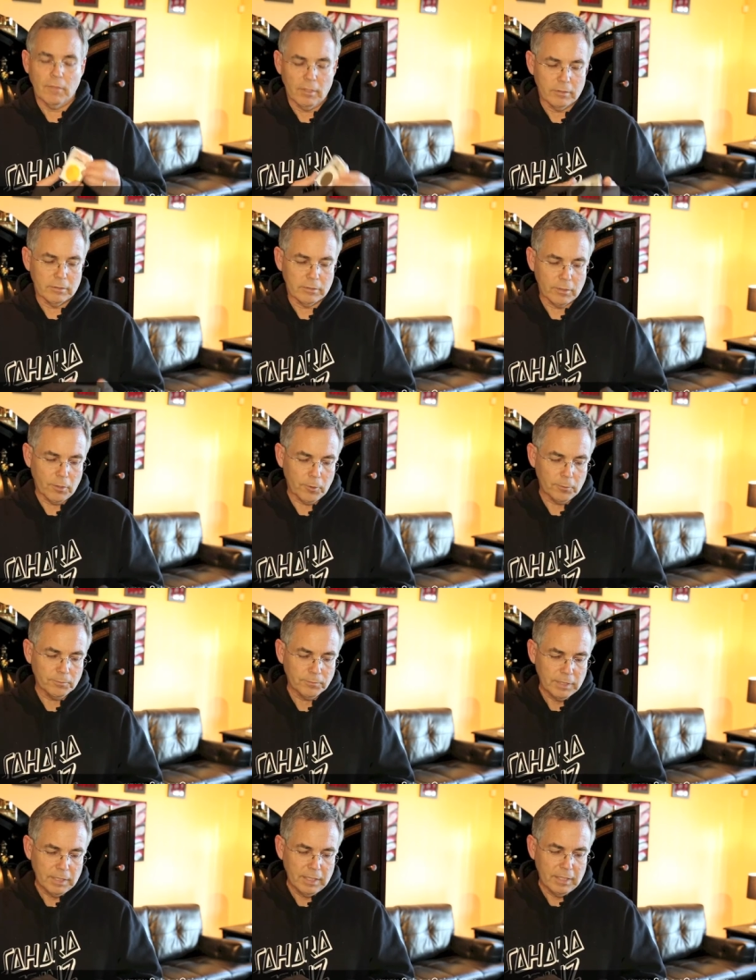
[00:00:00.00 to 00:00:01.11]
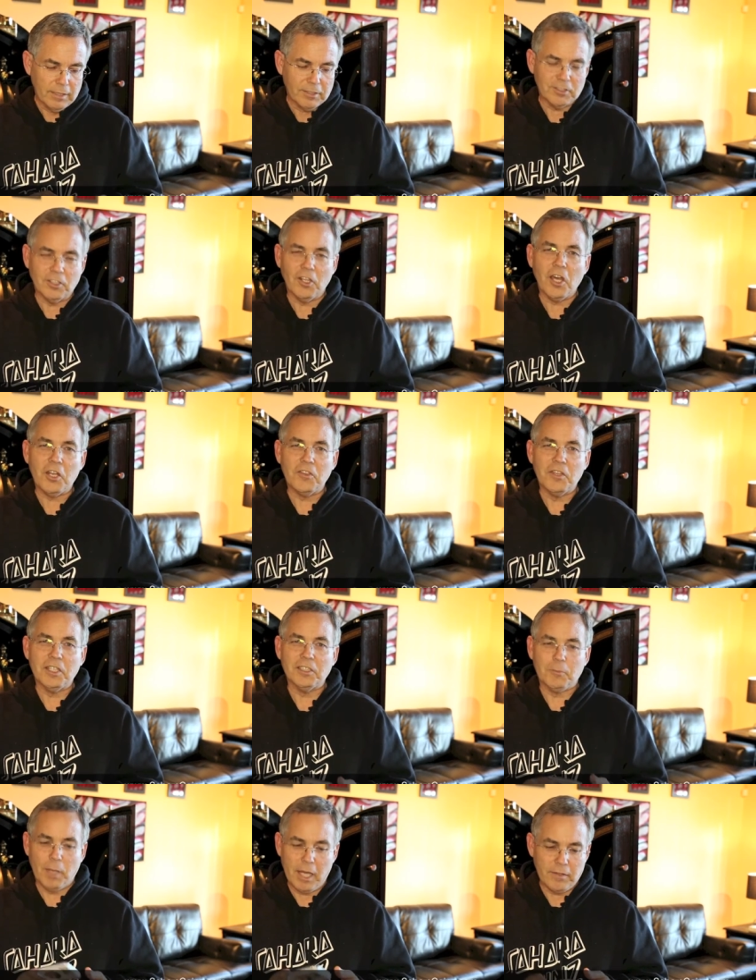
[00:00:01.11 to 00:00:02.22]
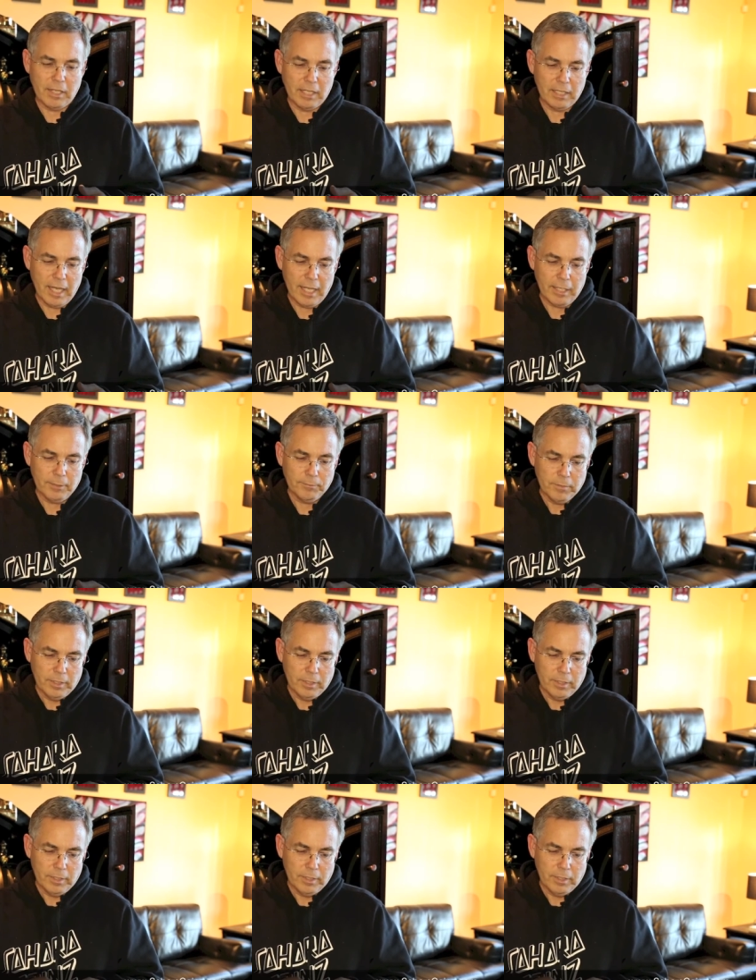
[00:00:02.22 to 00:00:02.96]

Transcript: So there's a lot of things about it that I like.